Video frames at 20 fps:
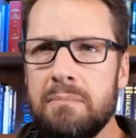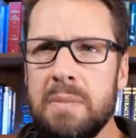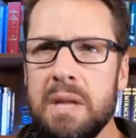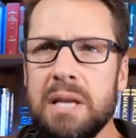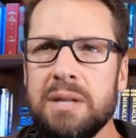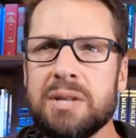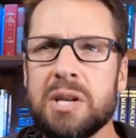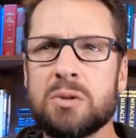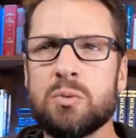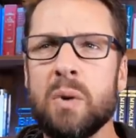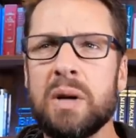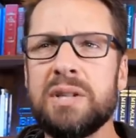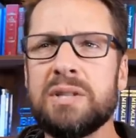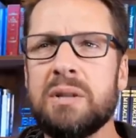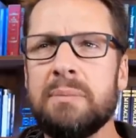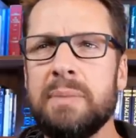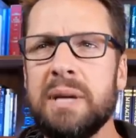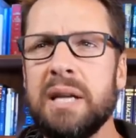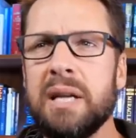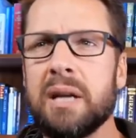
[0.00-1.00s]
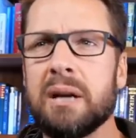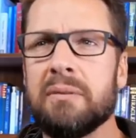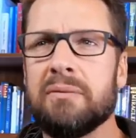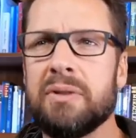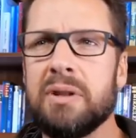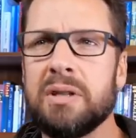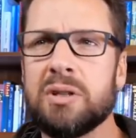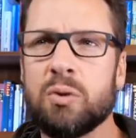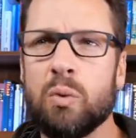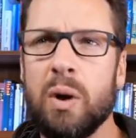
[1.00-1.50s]
says, What is the meaning of
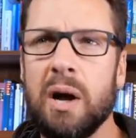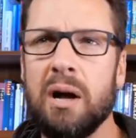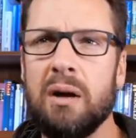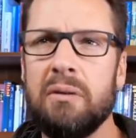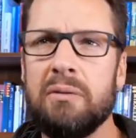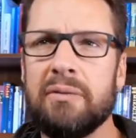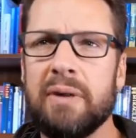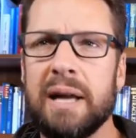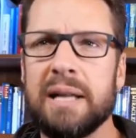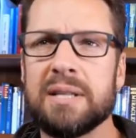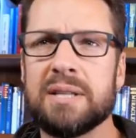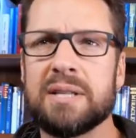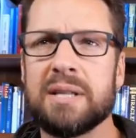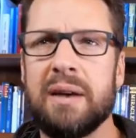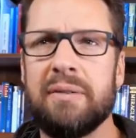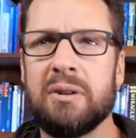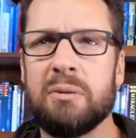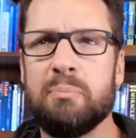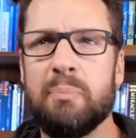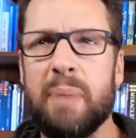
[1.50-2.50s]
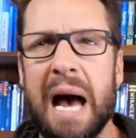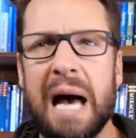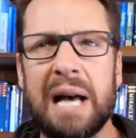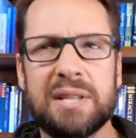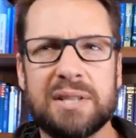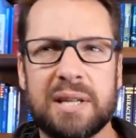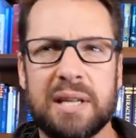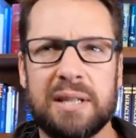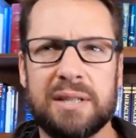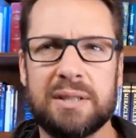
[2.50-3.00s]
the 12 and seven
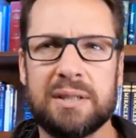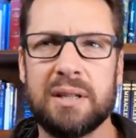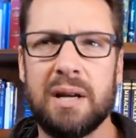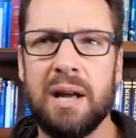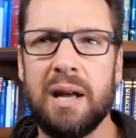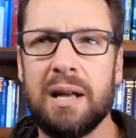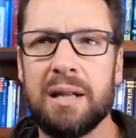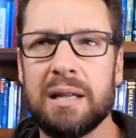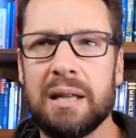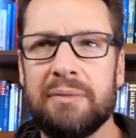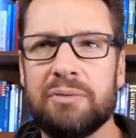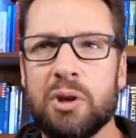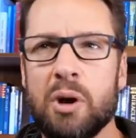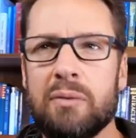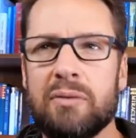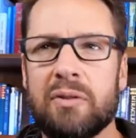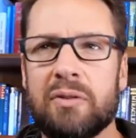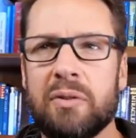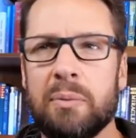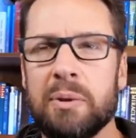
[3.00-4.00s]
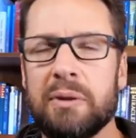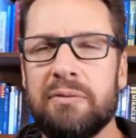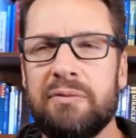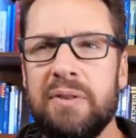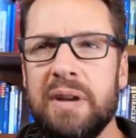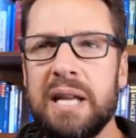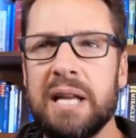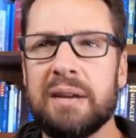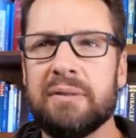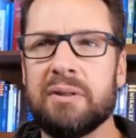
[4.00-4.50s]
baskets left over from the
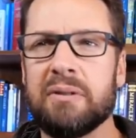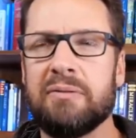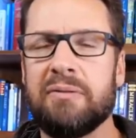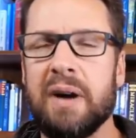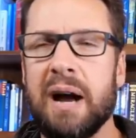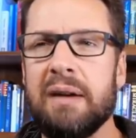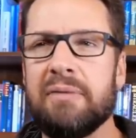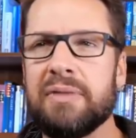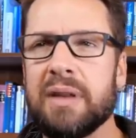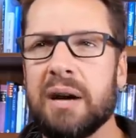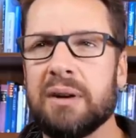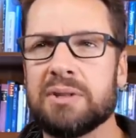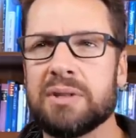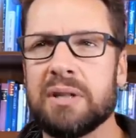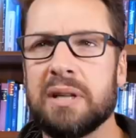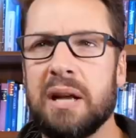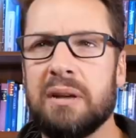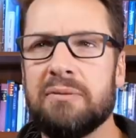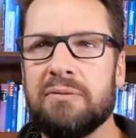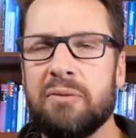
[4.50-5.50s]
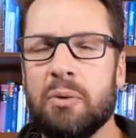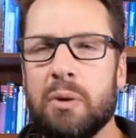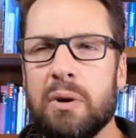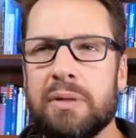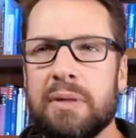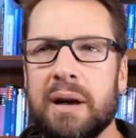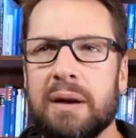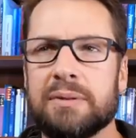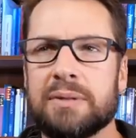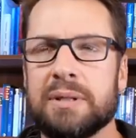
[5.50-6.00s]
feeding of the 5,000 and
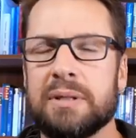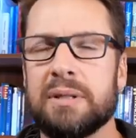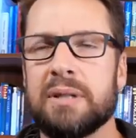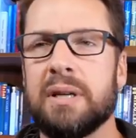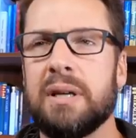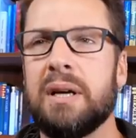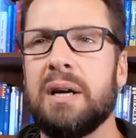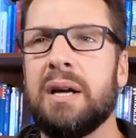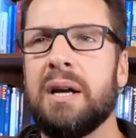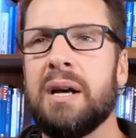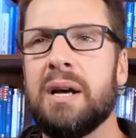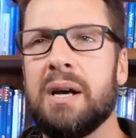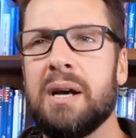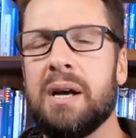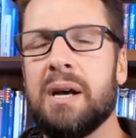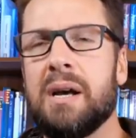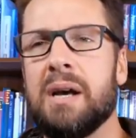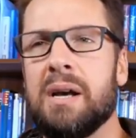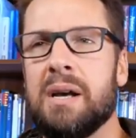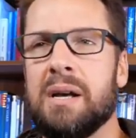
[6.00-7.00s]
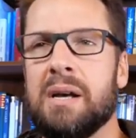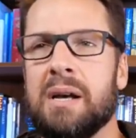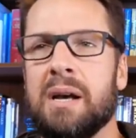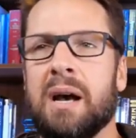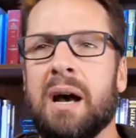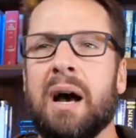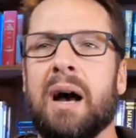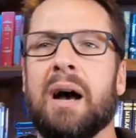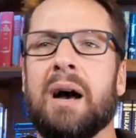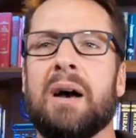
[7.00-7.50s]
4,000?
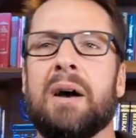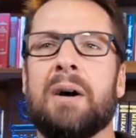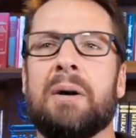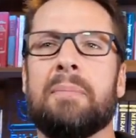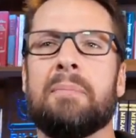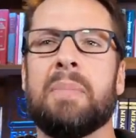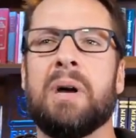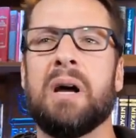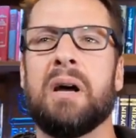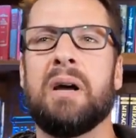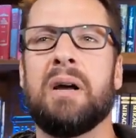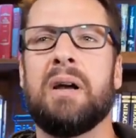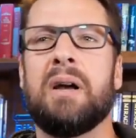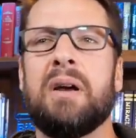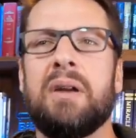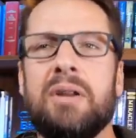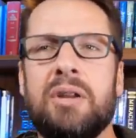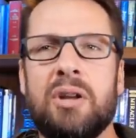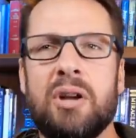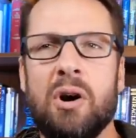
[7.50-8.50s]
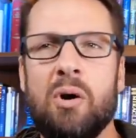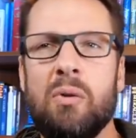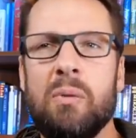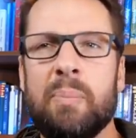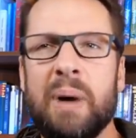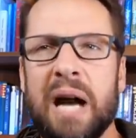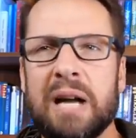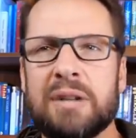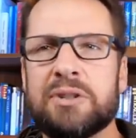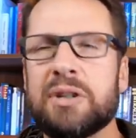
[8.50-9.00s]
Um, you know,
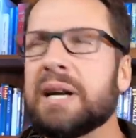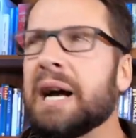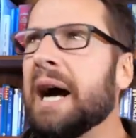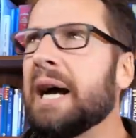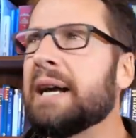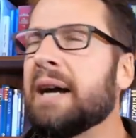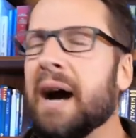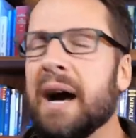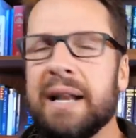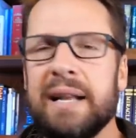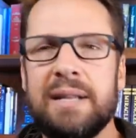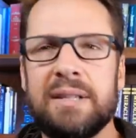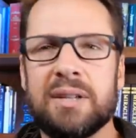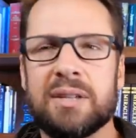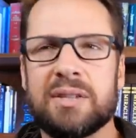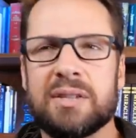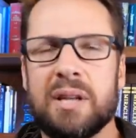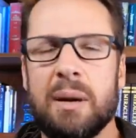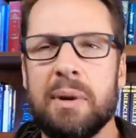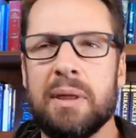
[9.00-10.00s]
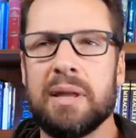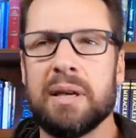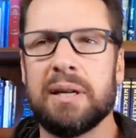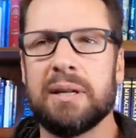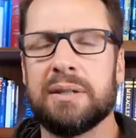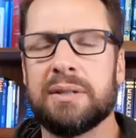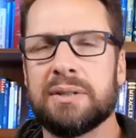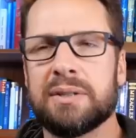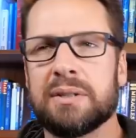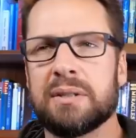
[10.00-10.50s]
Patrick, I got into some of
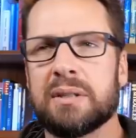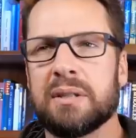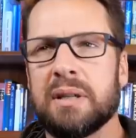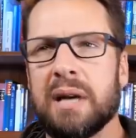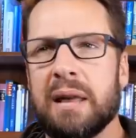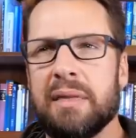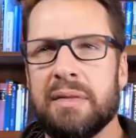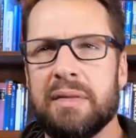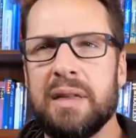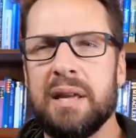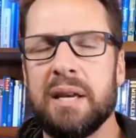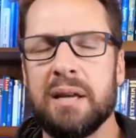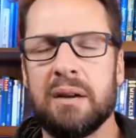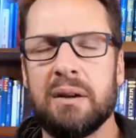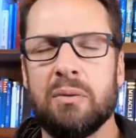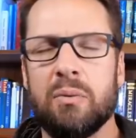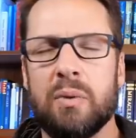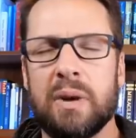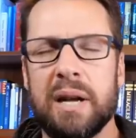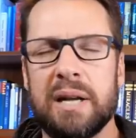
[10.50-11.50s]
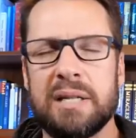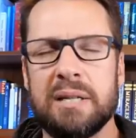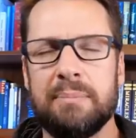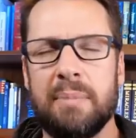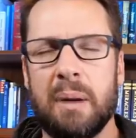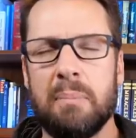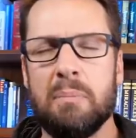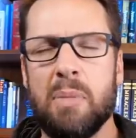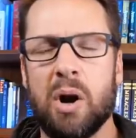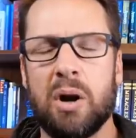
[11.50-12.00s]
this, I think, when I did
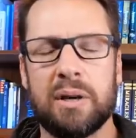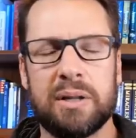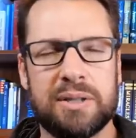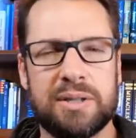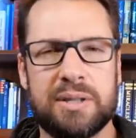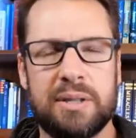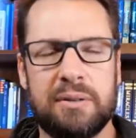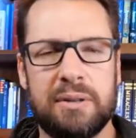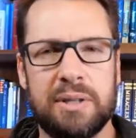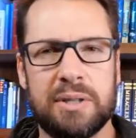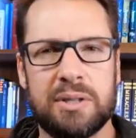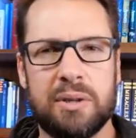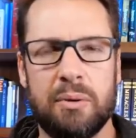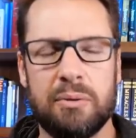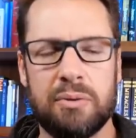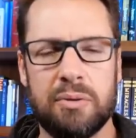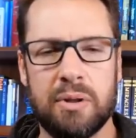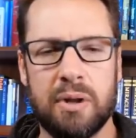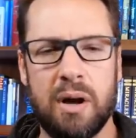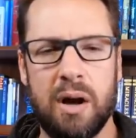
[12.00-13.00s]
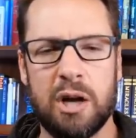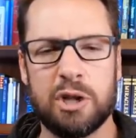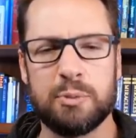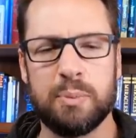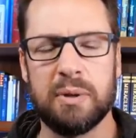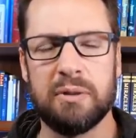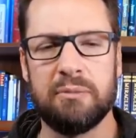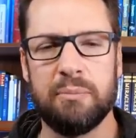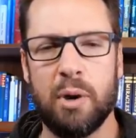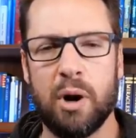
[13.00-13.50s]
my Mark series, going through the
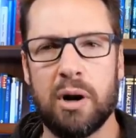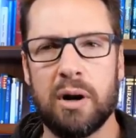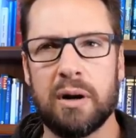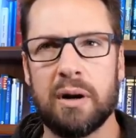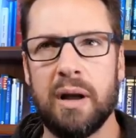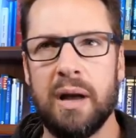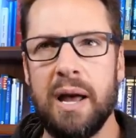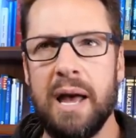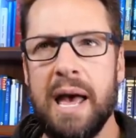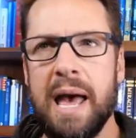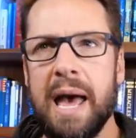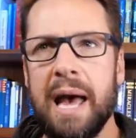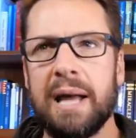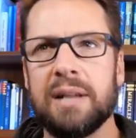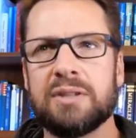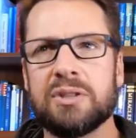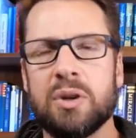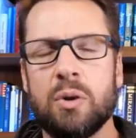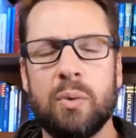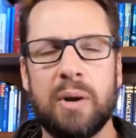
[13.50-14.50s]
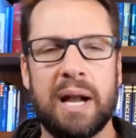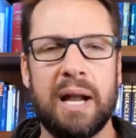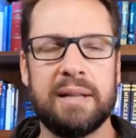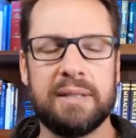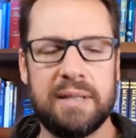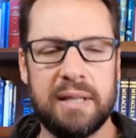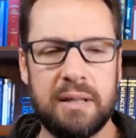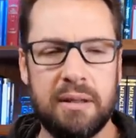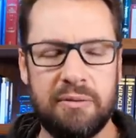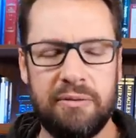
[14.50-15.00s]
Gospel of Mark. And so when I
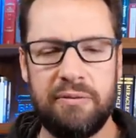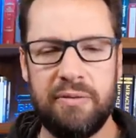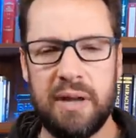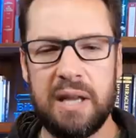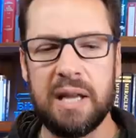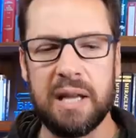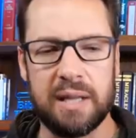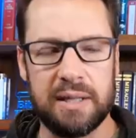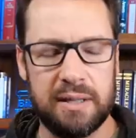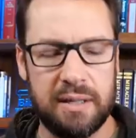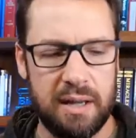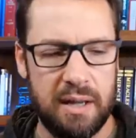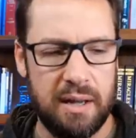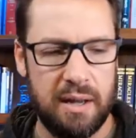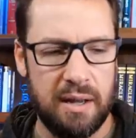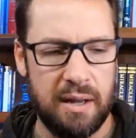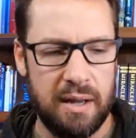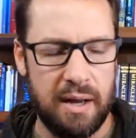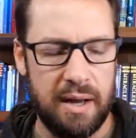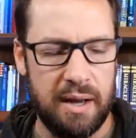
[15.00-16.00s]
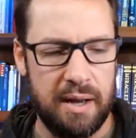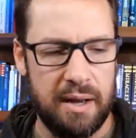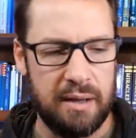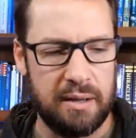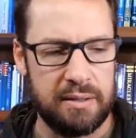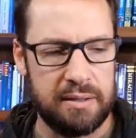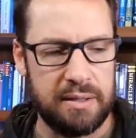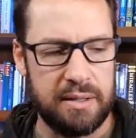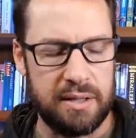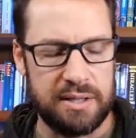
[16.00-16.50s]
did the feeding,
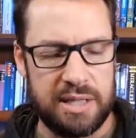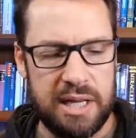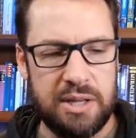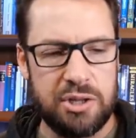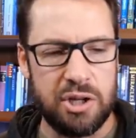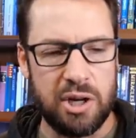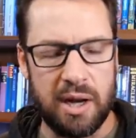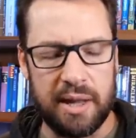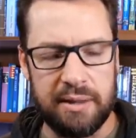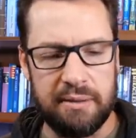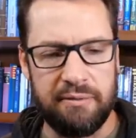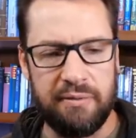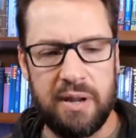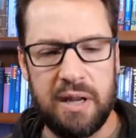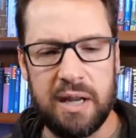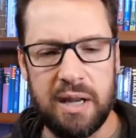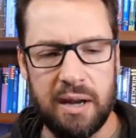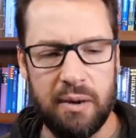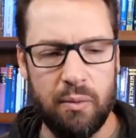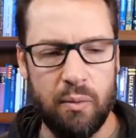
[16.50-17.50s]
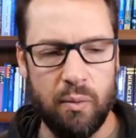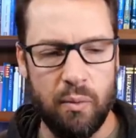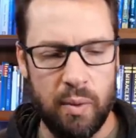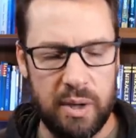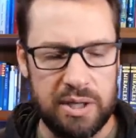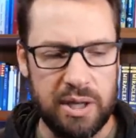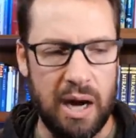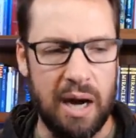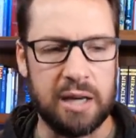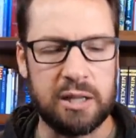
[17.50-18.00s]
uh, the teaching on the feeding, we
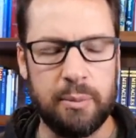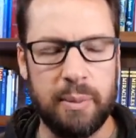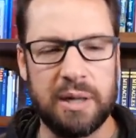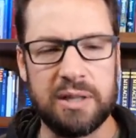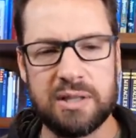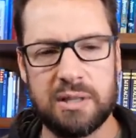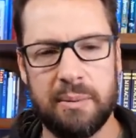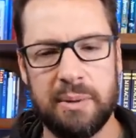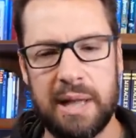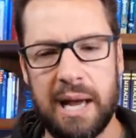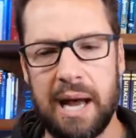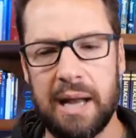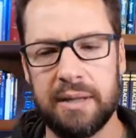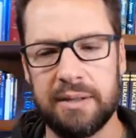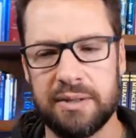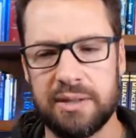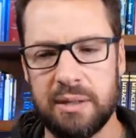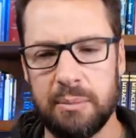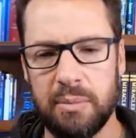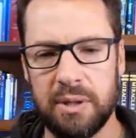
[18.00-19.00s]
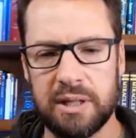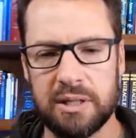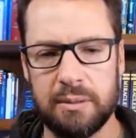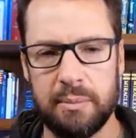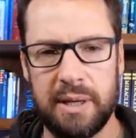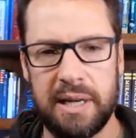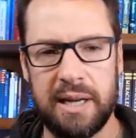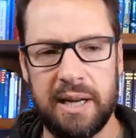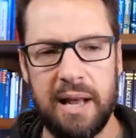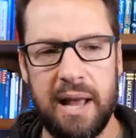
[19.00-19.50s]
talked about some of that and
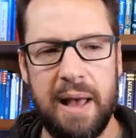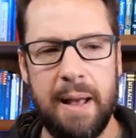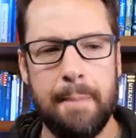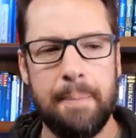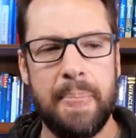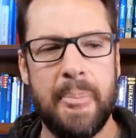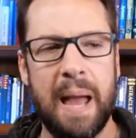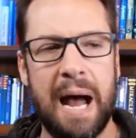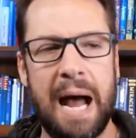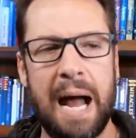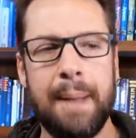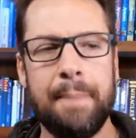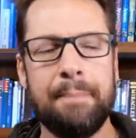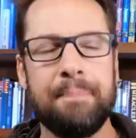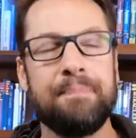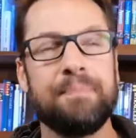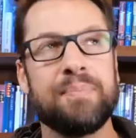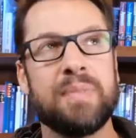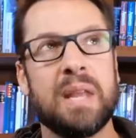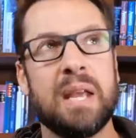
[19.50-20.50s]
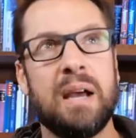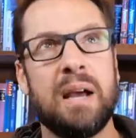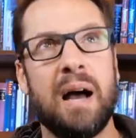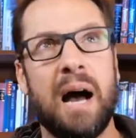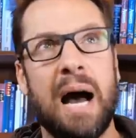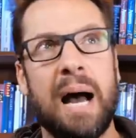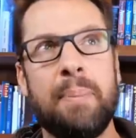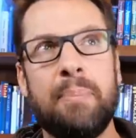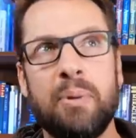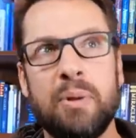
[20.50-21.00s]
symbolism in it. I'm
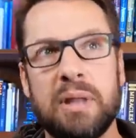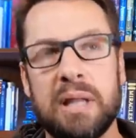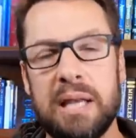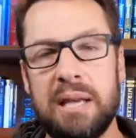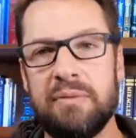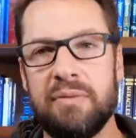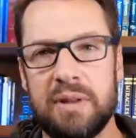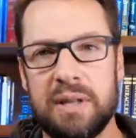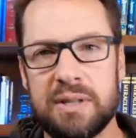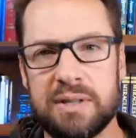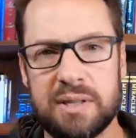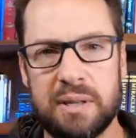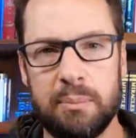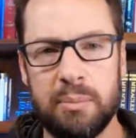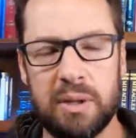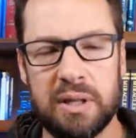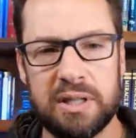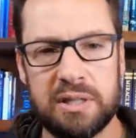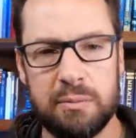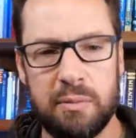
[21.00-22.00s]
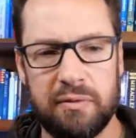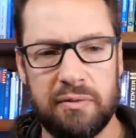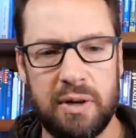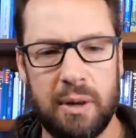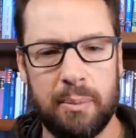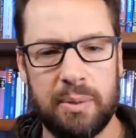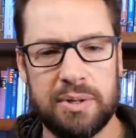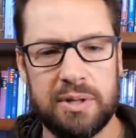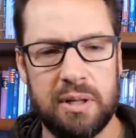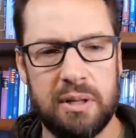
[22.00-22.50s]
I believe in the symbolism of
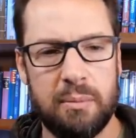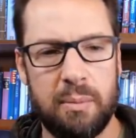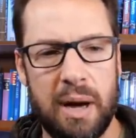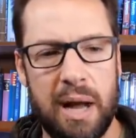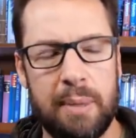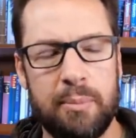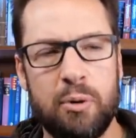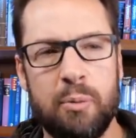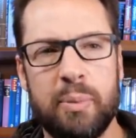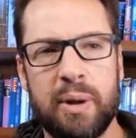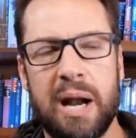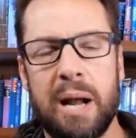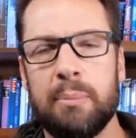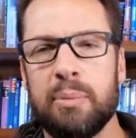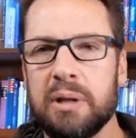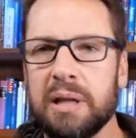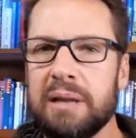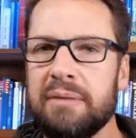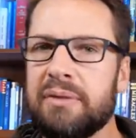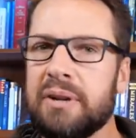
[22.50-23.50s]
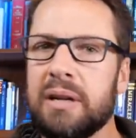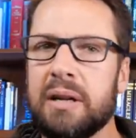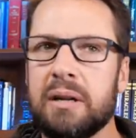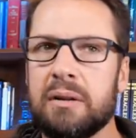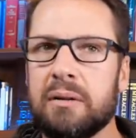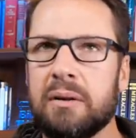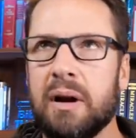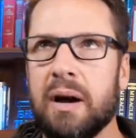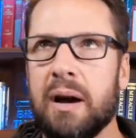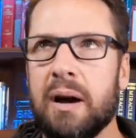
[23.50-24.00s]
numbers in the Bible, but I believe in
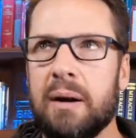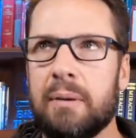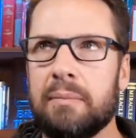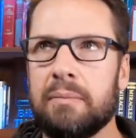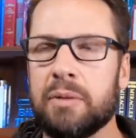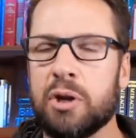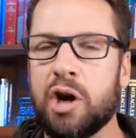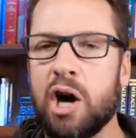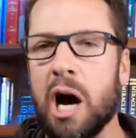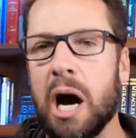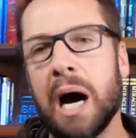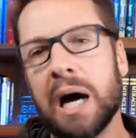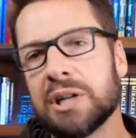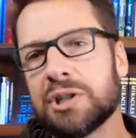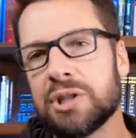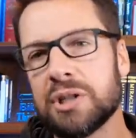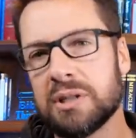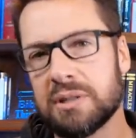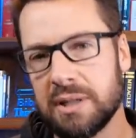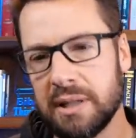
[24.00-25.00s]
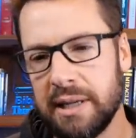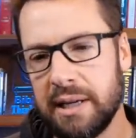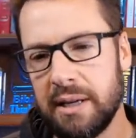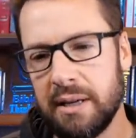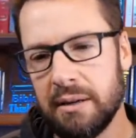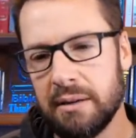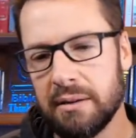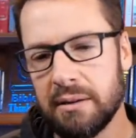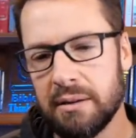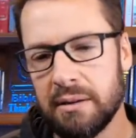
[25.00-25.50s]
it um, cautiously